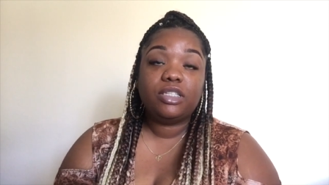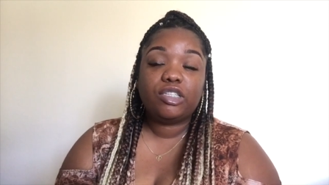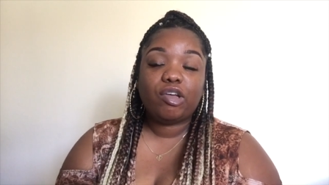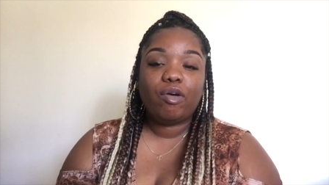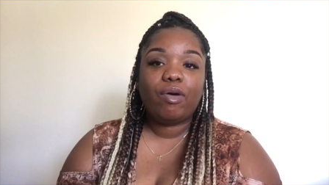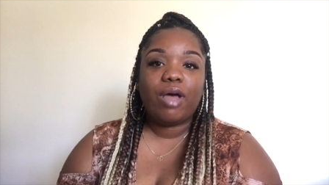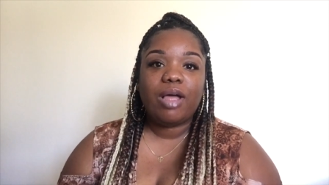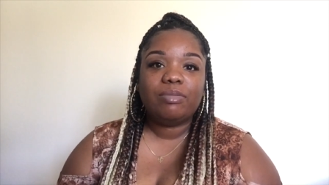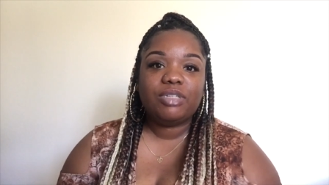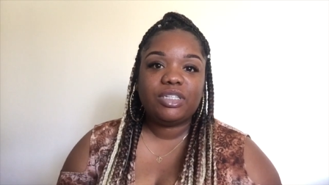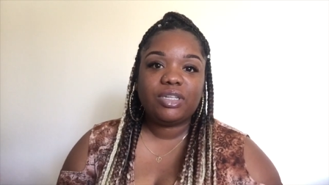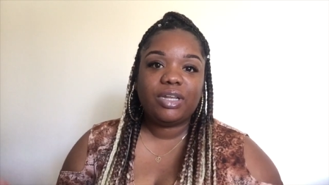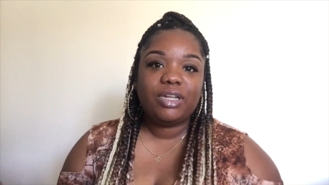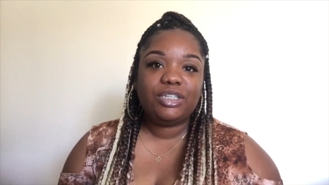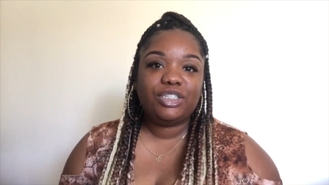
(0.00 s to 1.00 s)
So I'm just
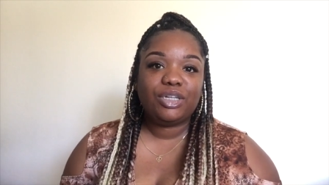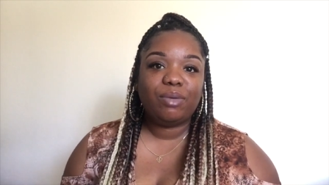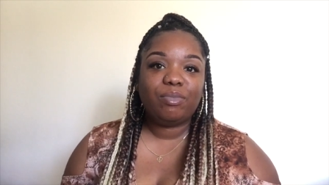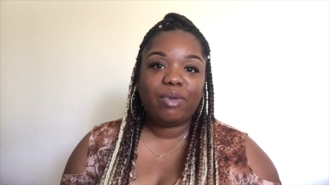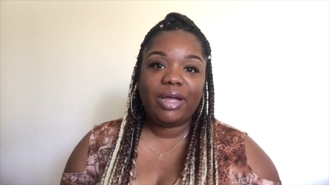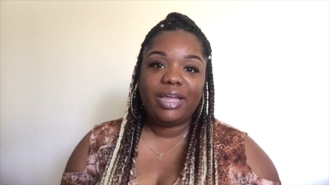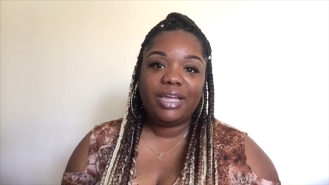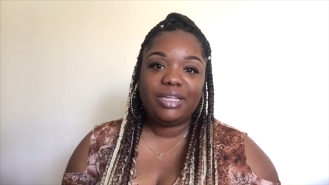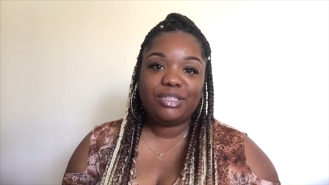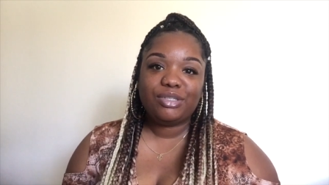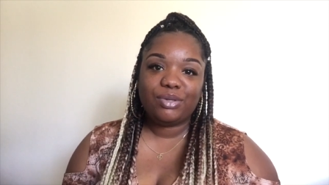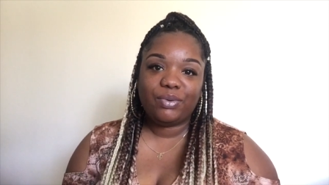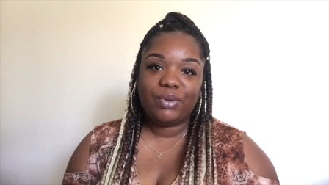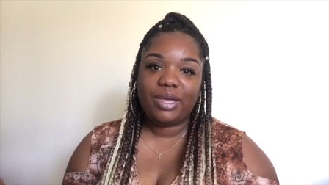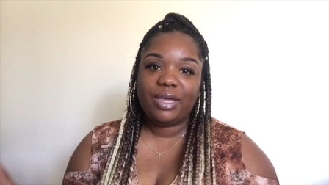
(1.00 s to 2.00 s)
going to jump right
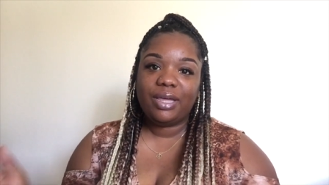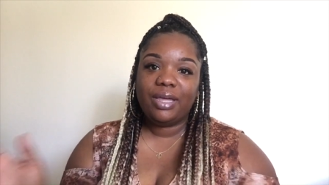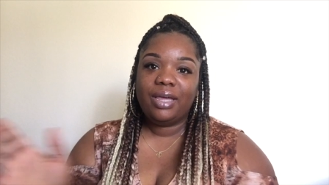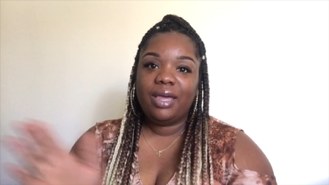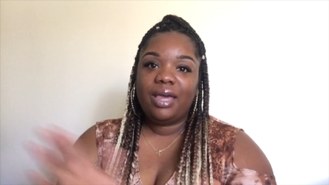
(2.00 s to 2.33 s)
into it.